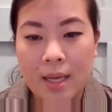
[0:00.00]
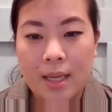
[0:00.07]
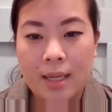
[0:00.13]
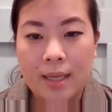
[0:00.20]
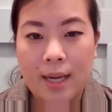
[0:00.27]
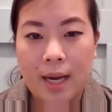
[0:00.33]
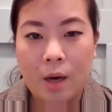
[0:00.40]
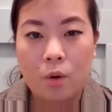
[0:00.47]

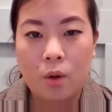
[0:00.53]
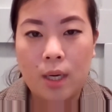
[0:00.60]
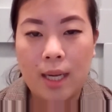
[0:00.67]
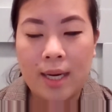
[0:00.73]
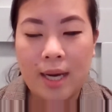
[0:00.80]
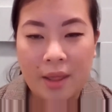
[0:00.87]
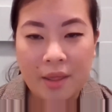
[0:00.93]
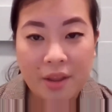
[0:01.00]
Now,
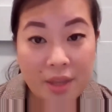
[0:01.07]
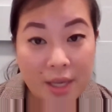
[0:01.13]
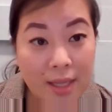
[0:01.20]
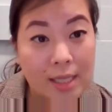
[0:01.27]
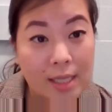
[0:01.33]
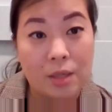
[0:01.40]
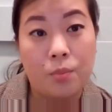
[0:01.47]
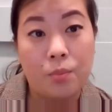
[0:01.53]
another thing
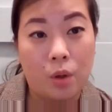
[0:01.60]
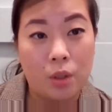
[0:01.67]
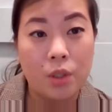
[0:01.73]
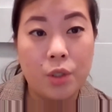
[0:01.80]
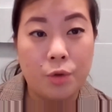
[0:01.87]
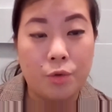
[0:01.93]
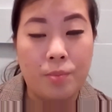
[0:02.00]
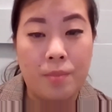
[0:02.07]
that's important
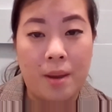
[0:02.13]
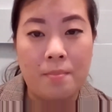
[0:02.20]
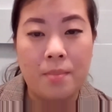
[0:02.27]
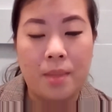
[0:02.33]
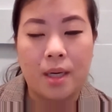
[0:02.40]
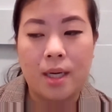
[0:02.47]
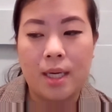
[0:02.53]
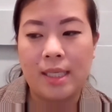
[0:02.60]
to
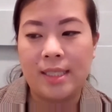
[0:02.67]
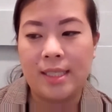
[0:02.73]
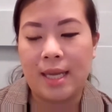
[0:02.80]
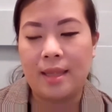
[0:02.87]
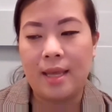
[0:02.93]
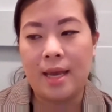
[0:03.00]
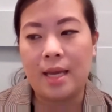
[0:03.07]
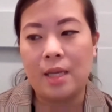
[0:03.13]
remember is that
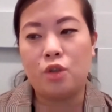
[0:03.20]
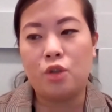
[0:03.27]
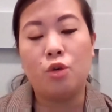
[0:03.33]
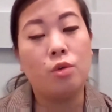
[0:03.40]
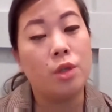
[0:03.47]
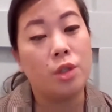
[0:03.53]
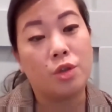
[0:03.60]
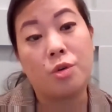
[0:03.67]
there is no
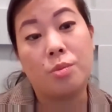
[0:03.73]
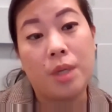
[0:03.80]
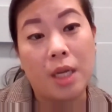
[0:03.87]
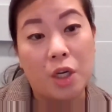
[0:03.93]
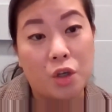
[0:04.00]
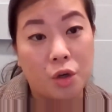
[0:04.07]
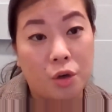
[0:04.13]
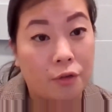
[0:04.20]

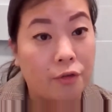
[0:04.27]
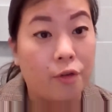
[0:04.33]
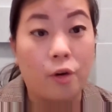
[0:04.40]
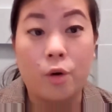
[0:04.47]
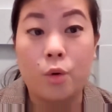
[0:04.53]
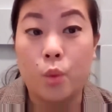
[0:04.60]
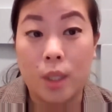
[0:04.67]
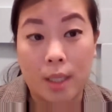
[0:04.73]
discrimination of
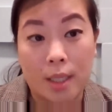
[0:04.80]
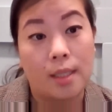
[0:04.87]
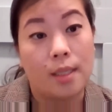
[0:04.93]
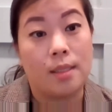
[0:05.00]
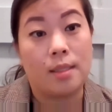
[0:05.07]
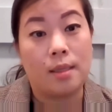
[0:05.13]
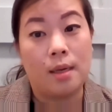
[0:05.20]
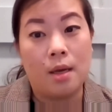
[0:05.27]
foreign
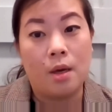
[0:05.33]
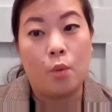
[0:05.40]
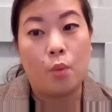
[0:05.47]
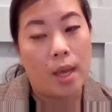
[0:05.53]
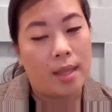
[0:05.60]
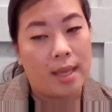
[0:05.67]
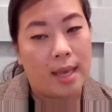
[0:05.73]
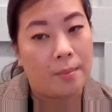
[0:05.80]
workers where
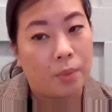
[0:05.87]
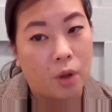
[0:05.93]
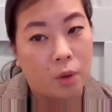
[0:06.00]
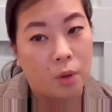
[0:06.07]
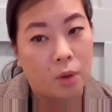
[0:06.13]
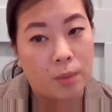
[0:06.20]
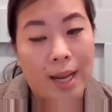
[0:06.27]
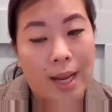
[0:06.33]
the
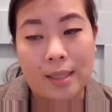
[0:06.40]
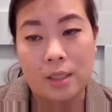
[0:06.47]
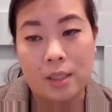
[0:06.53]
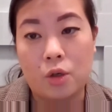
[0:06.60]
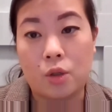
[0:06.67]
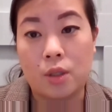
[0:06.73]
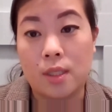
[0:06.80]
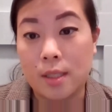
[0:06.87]
Employment Act is
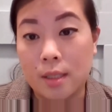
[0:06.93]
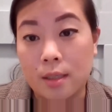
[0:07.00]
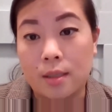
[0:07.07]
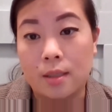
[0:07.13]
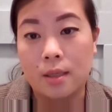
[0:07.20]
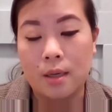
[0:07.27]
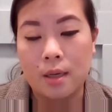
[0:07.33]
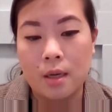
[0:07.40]

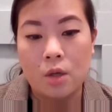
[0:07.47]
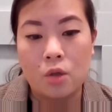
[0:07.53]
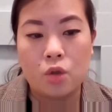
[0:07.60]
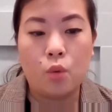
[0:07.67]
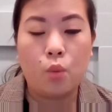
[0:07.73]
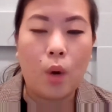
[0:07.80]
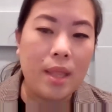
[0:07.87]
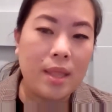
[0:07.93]
concerned. So
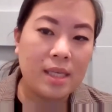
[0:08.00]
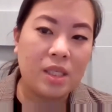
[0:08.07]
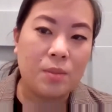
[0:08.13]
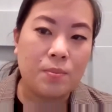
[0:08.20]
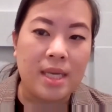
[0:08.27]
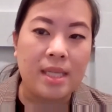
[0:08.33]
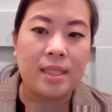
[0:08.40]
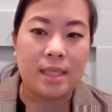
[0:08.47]
what this
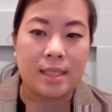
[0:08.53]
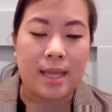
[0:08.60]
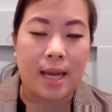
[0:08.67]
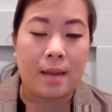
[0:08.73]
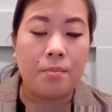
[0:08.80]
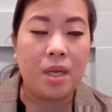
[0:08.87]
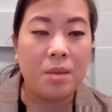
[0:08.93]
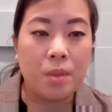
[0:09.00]
means is that
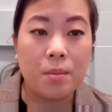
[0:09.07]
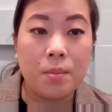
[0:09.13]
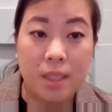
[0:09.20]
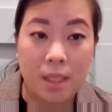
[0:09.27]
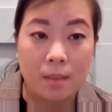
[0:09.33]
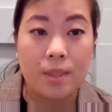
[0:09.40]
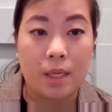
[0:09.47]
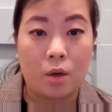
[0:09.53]
minimum
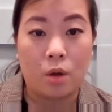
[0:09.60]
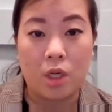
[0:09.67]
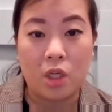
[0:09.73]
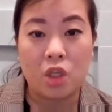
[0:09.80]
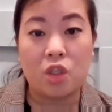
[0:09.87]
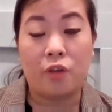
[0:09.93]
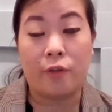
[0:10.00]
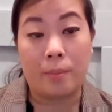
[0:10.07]
terms and conditions
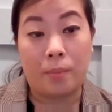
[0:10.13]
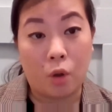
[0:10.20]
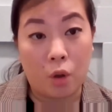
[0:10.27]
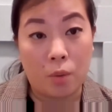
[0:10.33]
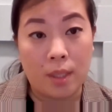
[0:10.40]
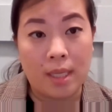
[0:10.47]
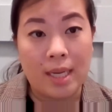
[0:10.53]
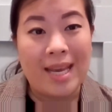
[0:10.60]
of
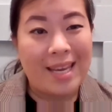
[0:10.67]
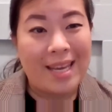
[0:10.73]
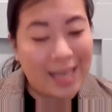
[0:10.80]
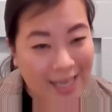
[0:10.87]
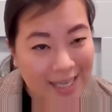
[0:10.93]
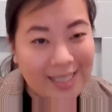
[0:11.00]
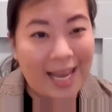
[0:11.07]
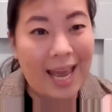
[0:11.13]
employment
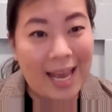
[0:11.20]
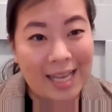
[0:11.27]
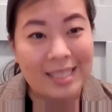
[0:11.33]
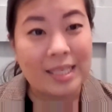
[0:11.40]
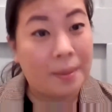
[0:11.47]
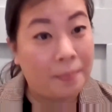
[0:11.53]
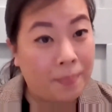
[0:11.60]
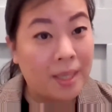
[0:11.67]
is as
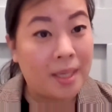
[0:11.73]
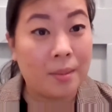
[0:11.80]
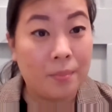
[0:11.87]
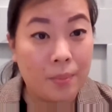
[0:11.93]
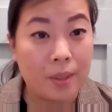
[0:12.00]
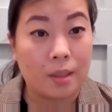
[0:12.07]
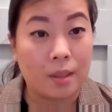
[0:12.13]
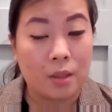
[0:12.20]

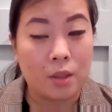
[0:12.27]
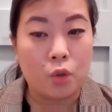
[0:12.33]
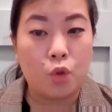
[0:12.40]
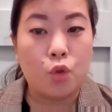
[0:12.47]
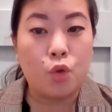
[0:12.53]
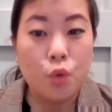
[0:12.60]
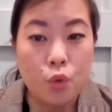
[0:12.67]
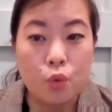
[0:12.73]
applicable
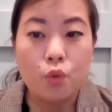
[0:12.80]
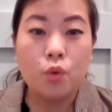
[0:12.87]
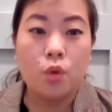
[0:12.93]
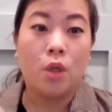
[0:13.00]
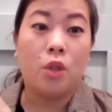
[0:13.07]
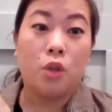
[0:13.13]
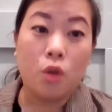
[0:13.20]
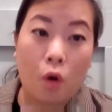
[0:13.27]
to
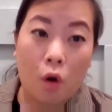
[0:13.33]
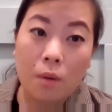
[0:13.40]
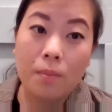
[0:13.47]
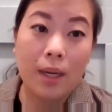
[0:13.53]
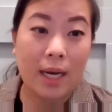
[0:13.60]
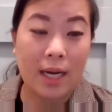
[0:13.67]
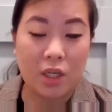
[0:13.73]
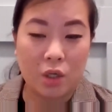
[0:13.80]

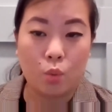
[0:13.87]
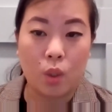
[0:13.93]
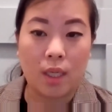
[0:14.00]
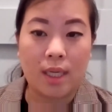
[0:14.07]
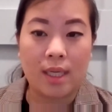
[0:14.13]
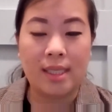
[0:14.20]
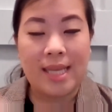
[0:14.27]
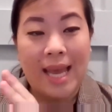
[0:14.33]
non-Malaysian
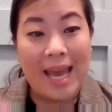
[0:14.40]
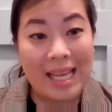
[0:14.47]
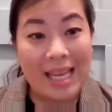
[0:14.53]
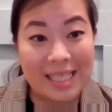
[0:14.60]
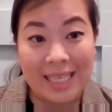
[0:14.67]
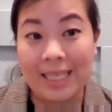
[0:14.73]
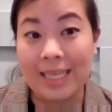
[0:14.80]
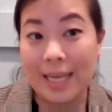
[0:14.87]
workers as it